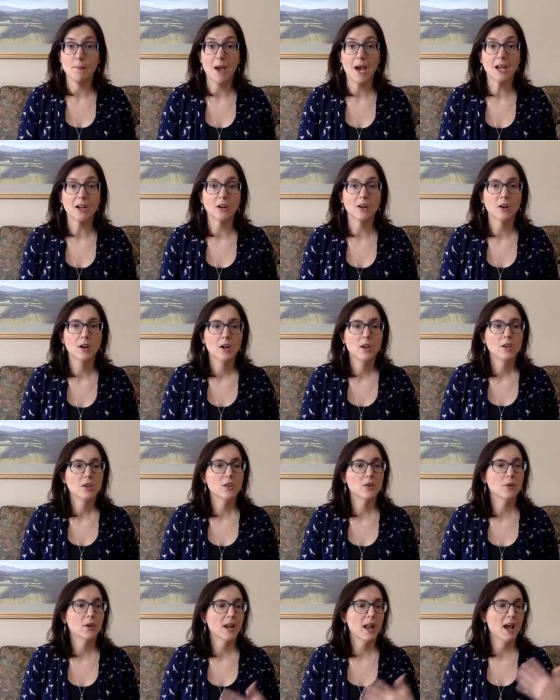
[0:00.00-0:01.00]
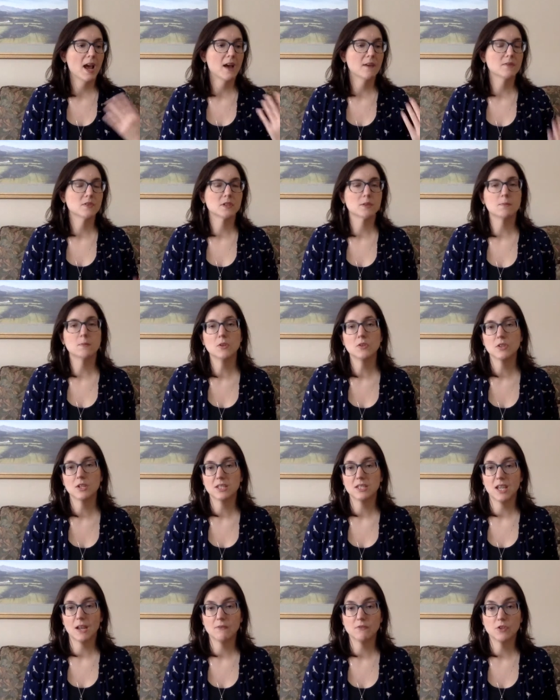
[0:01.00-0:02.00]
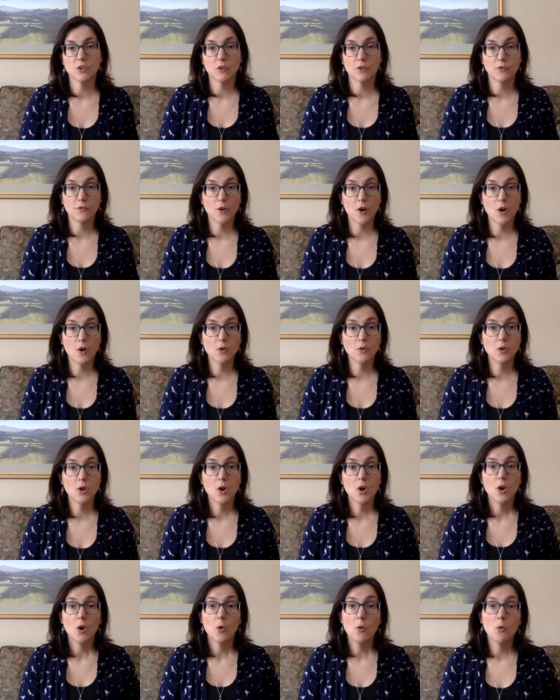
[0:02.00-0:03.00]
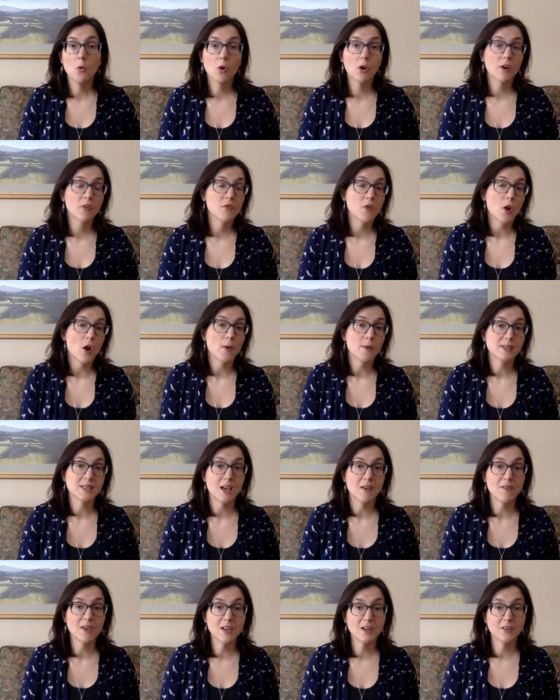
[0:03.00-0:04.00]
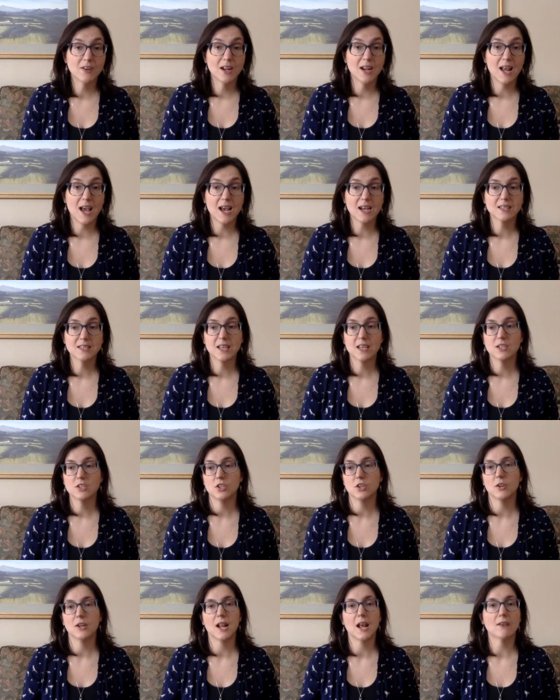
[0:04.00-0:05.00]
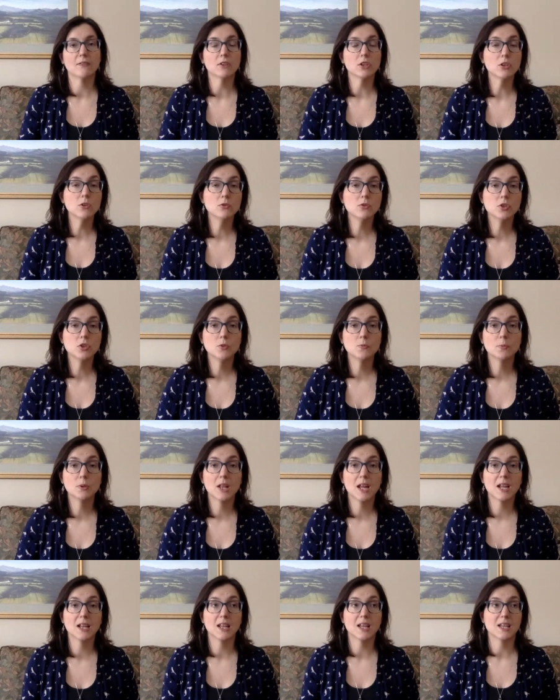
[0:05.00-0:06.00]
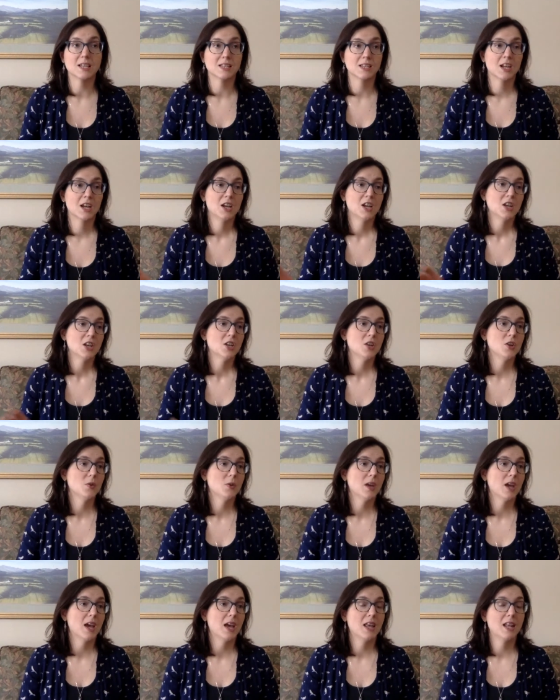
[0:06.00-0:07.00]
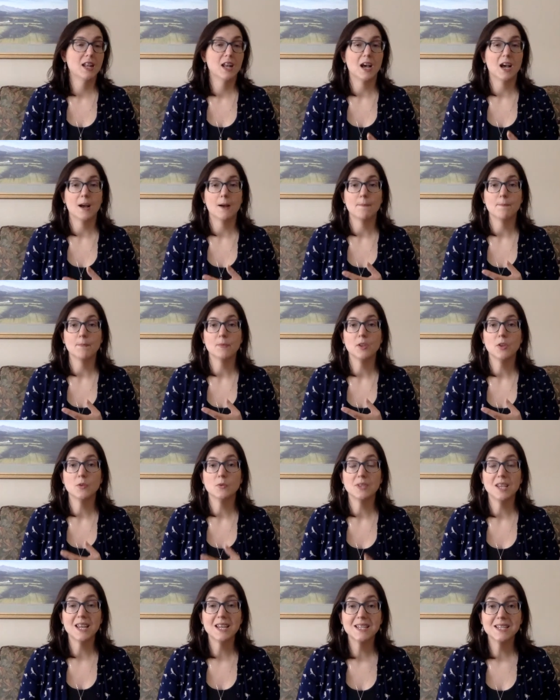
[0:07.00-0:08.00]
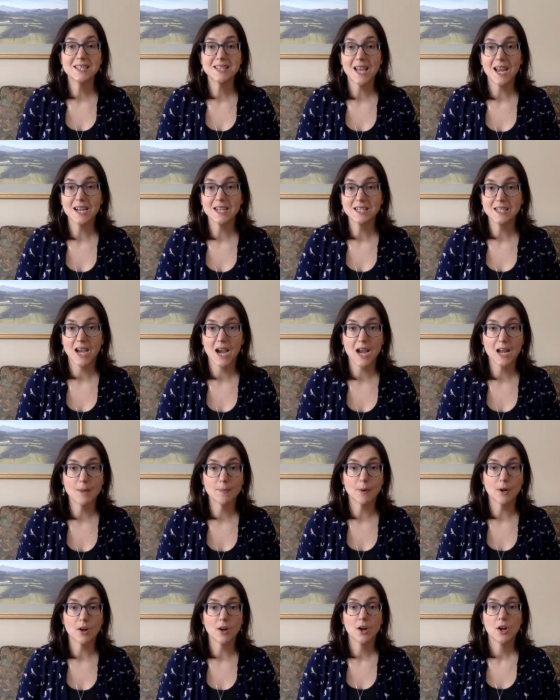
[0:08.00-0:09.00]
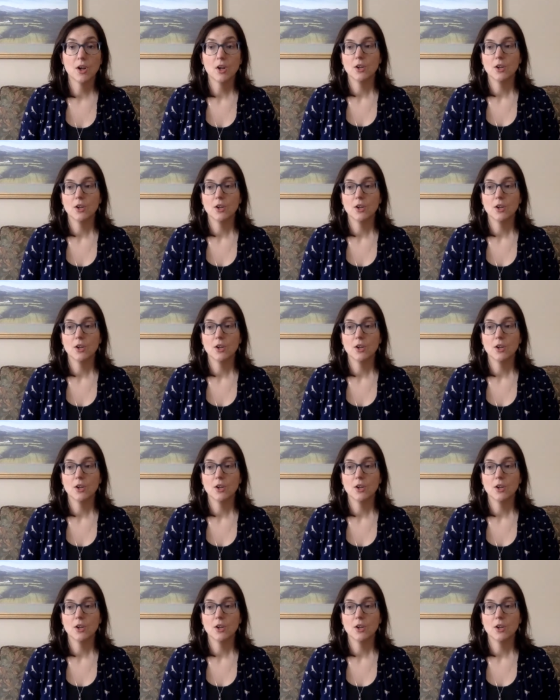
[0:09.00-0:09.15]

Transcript: matter you can have some music saved to your phone, or if you always have internet access, you can have a YouTube playlist. You can um, use Insight Timer.